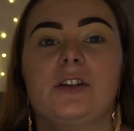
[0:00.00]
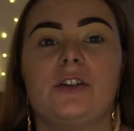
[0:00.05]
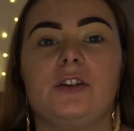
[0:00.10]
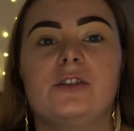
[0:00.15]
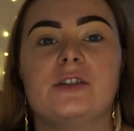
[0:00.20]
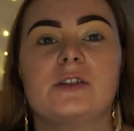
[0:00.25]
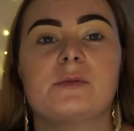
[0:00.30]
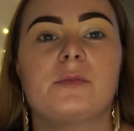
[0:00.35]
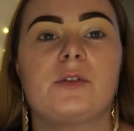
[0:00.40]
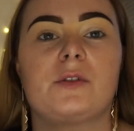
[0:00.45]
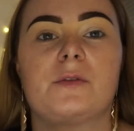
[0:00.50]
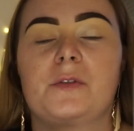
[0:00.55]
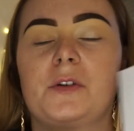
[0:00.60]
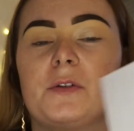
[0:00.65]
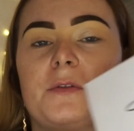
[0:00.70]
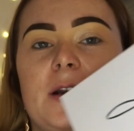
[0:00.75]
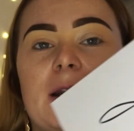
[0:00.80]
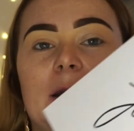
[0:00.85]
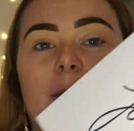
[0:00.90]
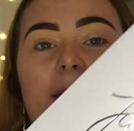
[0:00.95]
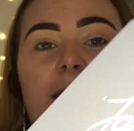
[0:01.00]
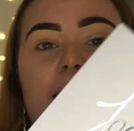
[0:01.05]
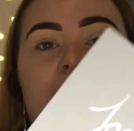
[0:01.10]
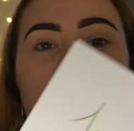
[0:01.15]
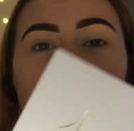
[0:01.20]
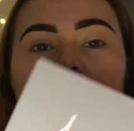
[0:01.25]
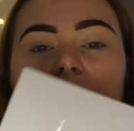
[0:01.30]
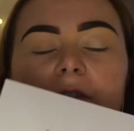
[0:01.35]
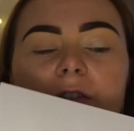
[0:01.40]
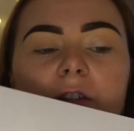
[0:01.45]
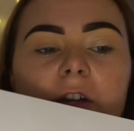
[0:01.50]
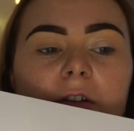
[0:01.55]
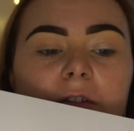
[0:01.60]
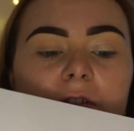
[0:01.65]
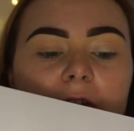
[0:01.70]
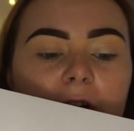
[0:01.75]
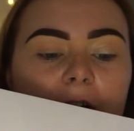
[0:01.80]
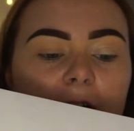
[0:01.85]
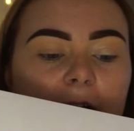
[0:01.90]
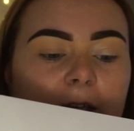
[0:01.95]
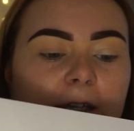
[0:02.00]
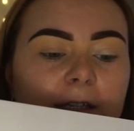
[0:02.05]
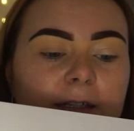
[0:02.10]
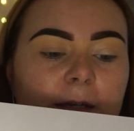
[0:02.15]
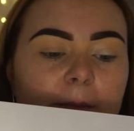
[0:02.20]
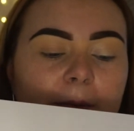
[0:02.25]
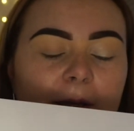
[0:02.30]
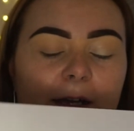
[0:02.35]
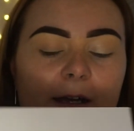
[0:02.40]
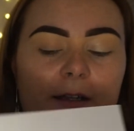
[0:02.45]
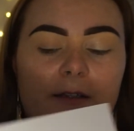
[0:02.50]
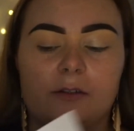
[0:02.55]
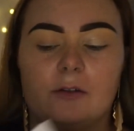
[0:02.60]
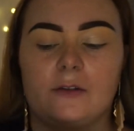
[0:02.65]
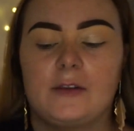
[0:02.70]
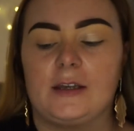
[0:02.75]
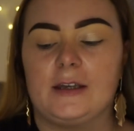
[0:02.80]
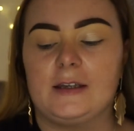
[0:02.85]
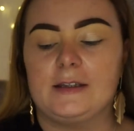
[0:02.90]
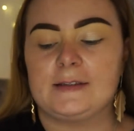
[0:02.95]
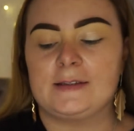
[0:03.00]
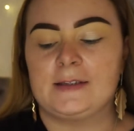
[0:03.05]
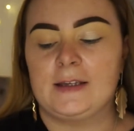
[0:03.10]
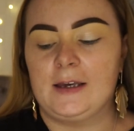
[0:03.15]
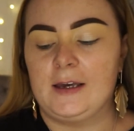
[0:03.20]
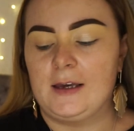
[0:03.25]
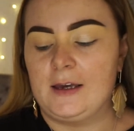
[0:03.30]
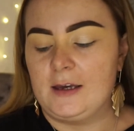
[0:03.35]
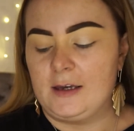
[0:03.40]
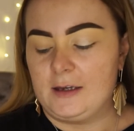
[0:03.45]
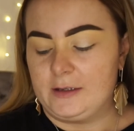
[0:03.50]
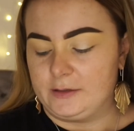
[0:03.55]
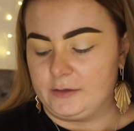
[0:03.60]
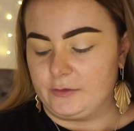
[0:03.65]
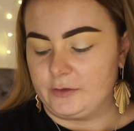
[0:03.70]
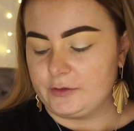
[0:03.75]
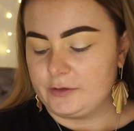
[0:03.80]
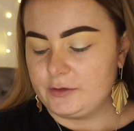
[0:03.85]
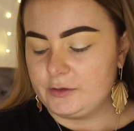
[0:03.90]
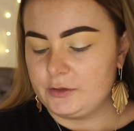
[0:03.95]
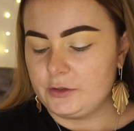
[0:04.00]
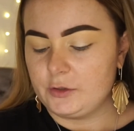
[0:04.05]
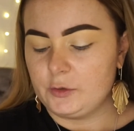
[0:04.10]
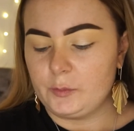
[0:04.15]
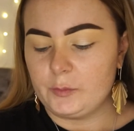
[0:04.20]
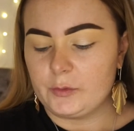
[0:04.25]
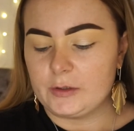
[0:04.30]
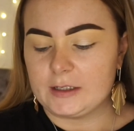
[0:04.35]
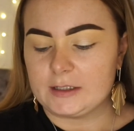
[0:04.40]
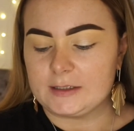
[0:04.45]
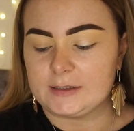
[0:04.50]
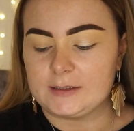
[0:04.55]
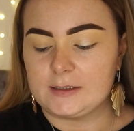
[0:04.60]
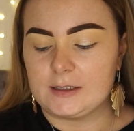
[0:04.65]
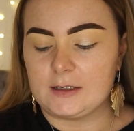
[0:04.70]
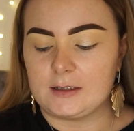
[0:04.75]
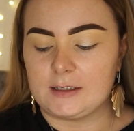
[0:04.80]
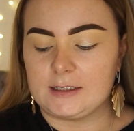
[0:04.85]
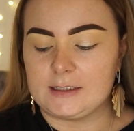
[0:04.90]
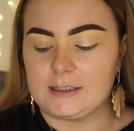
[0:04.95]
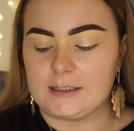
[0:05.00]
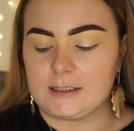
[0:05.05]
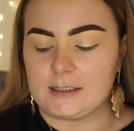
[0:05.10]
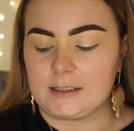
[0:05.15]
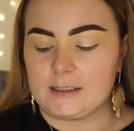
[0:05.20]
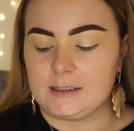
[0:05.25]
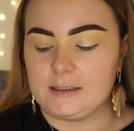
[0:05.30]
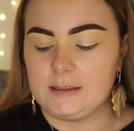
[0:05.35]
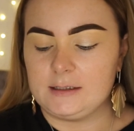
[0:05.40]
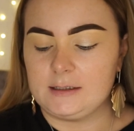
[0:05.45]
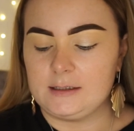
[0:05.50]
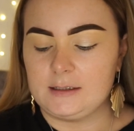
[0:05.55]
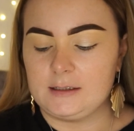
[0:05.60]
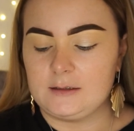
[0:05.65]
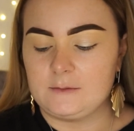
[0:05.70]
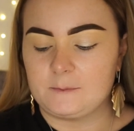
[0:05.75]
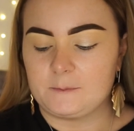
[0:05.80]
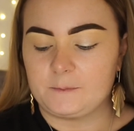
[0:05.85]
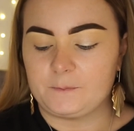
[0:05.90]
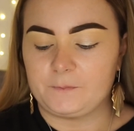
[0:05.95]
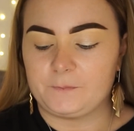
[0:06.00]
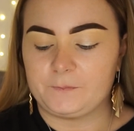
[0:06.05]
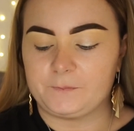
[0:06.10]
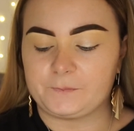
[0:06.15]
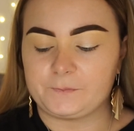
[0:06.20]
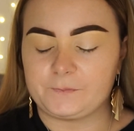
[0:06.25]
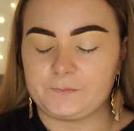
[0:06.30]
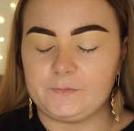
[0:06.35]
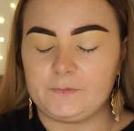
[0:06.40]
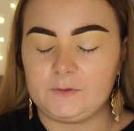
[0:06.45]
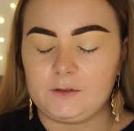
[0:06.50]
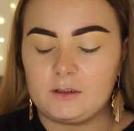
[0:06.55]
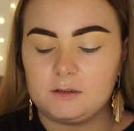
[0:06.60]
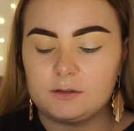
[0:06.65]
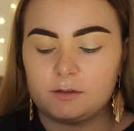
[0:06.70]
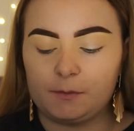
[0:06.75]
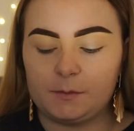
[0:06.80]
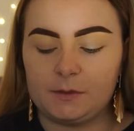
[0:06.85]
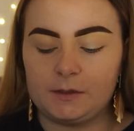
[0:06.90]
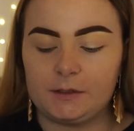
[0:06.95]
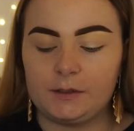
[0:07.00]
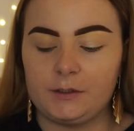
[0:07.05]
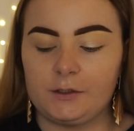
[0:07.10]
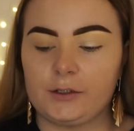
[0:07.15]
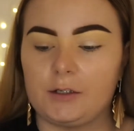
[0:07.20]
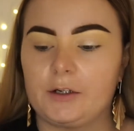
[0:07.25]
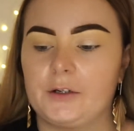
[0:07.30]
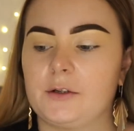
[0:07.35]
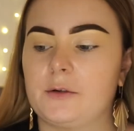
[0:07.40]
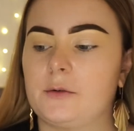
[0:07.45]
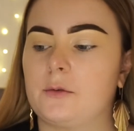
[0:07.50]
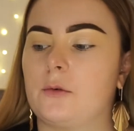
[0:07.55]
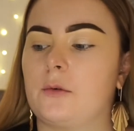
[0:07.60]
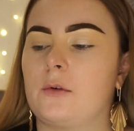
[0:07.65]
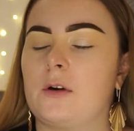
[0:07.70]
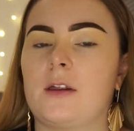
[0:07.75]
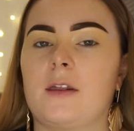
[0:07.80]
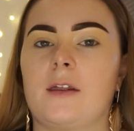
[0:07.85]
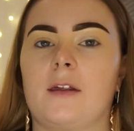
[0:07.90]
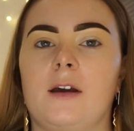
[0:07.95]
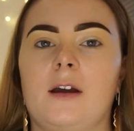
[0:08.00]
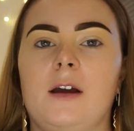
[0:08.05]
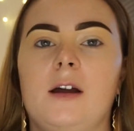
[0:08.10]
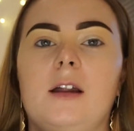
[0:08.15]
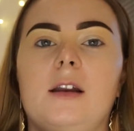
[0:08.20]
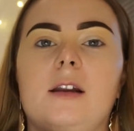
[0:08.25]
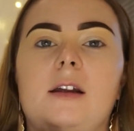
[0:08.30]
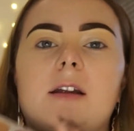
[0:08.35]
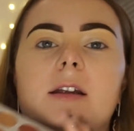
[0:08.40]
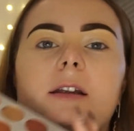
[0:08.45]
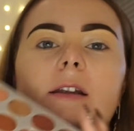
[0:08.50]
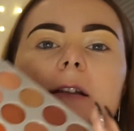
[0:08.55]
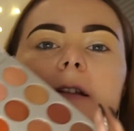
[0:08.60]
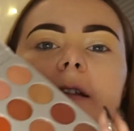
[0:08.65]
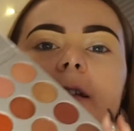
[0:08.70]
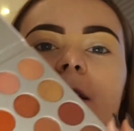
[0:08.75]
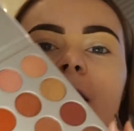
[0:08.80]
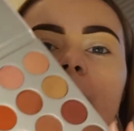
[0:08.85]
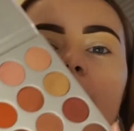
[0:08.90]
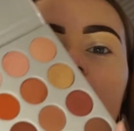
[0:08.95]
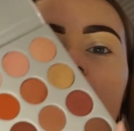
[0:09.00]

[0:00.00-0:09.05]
queue just moved through really quick and I was so lucky to get my hands on this. So super excited. So I'm just going to show you all of the colours.